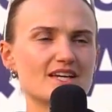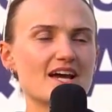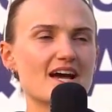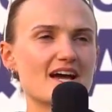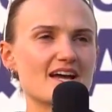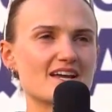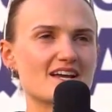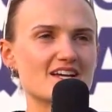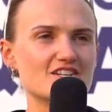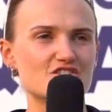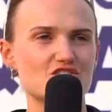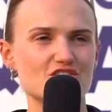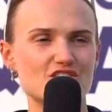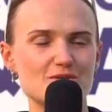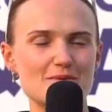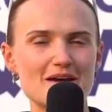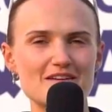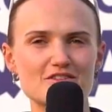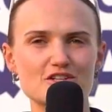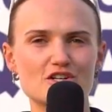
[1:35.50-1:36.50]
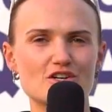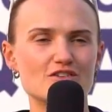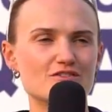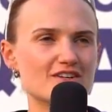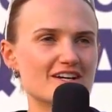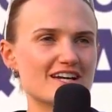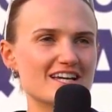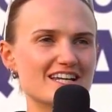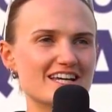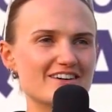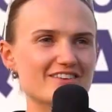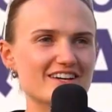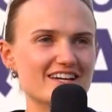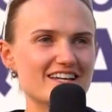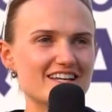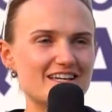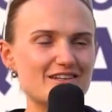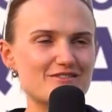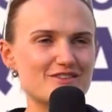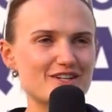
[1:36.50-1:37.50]
Yeah, I guess just about recovery,
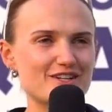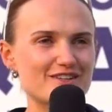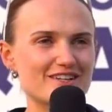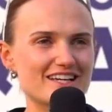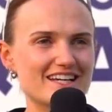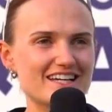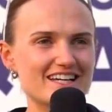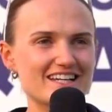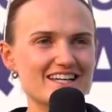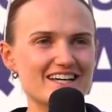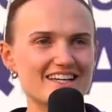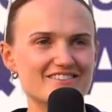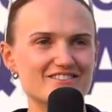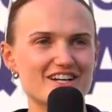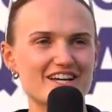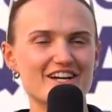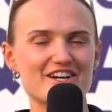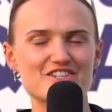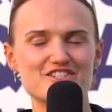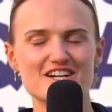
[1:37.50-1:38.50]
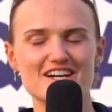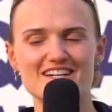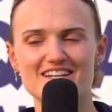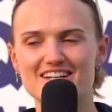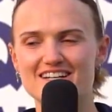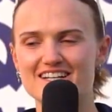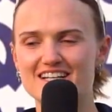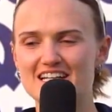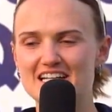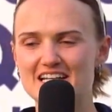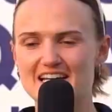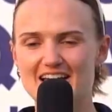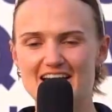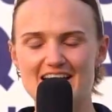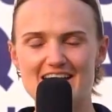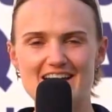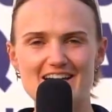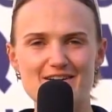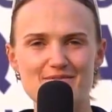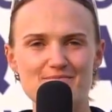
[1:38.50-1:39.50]
eating, fueling and rehydrating.
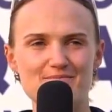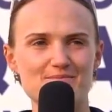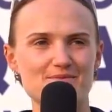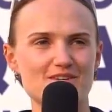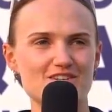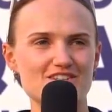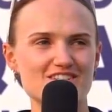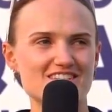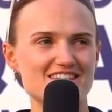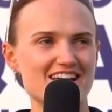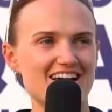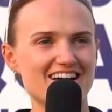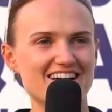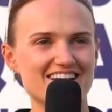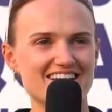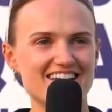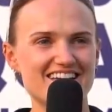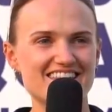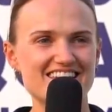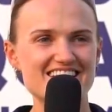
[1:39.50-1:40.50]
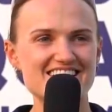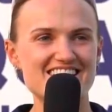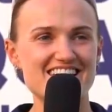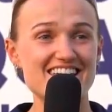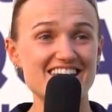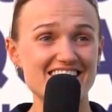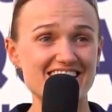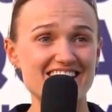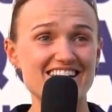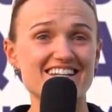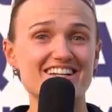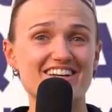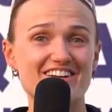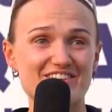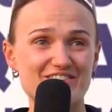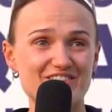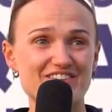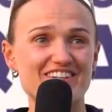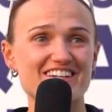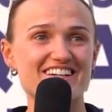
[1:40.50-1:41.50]
Because in this heat you need a
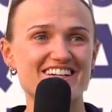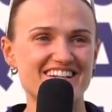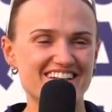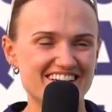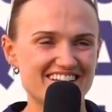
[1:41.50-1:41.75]
lot of water.